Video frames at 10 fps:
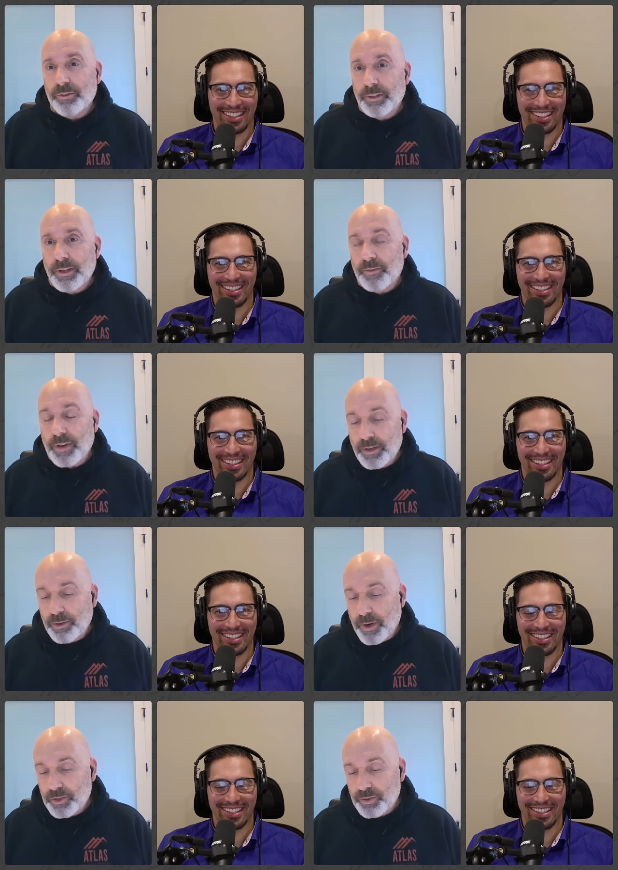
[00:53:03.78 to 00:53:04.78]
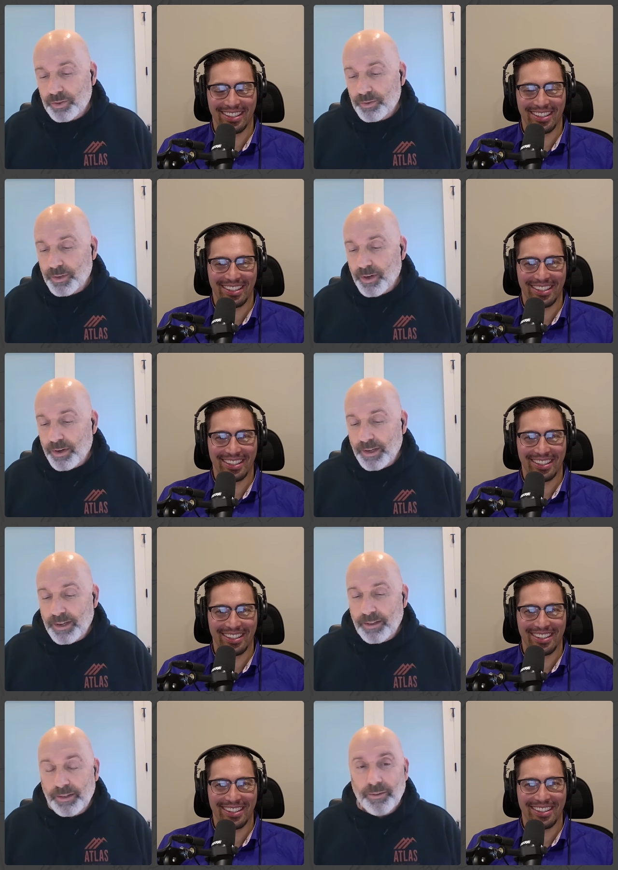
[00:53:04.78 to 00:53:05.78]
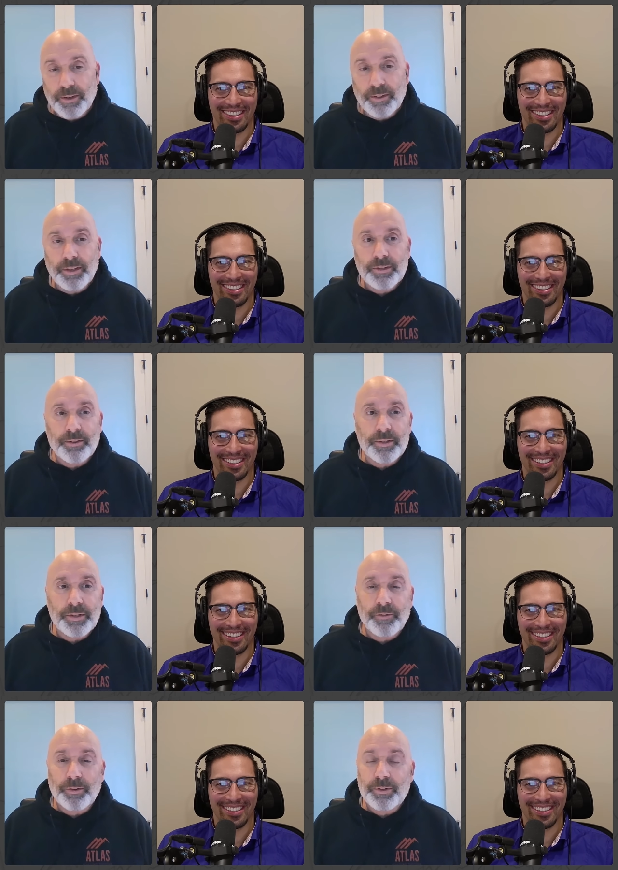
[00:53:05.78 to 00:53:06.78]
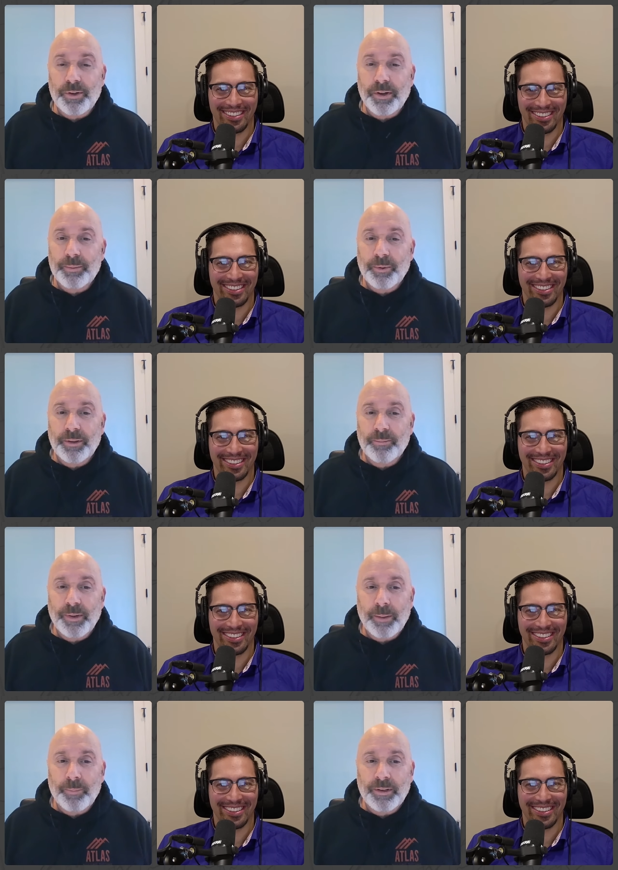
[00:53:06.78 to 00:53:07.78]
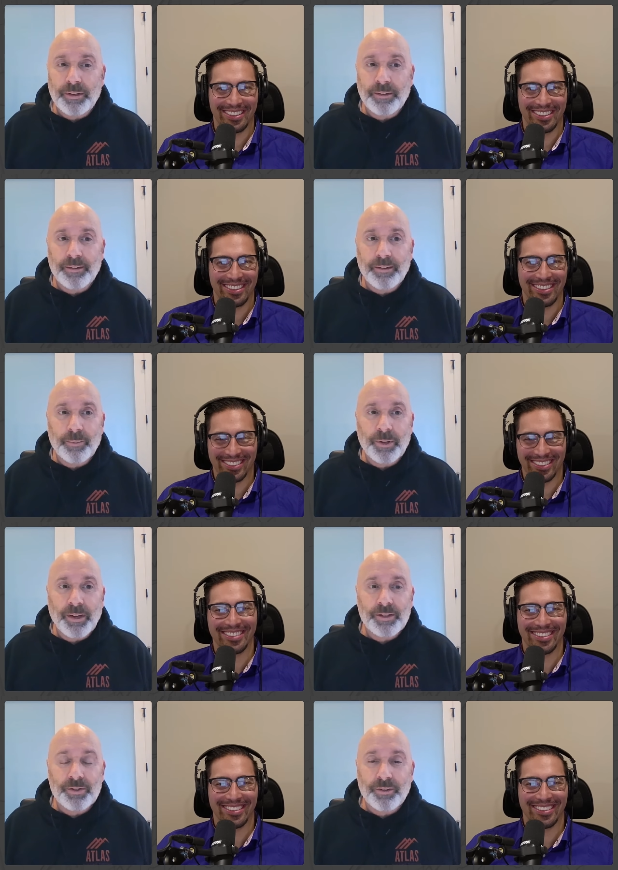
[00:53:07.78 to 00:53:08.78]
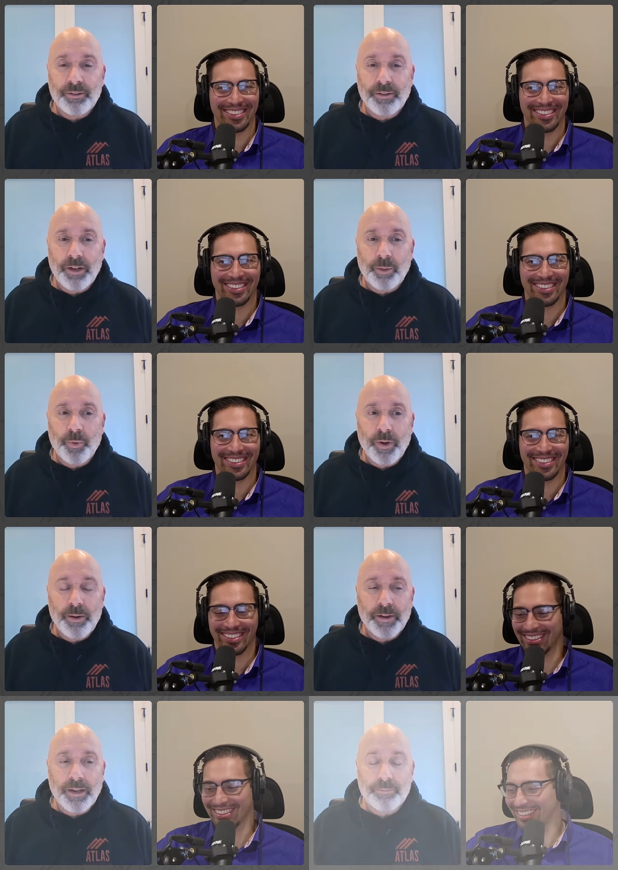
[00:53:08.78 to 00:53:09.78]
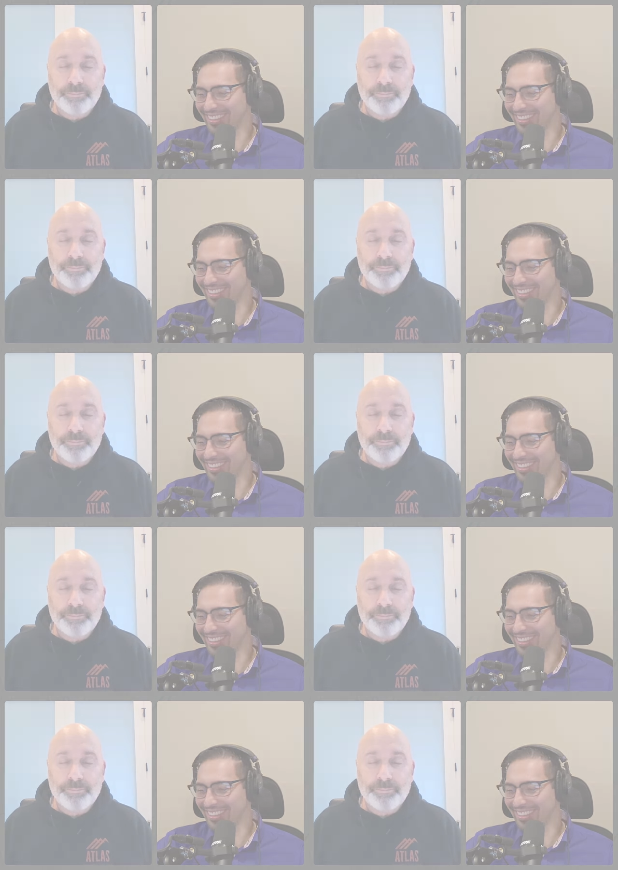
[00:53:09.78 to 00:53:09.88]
Speaker 1: and they've got any questions regarding anything around this sort of stuff that we talked about, I'm happy to happy to answer and help how I can.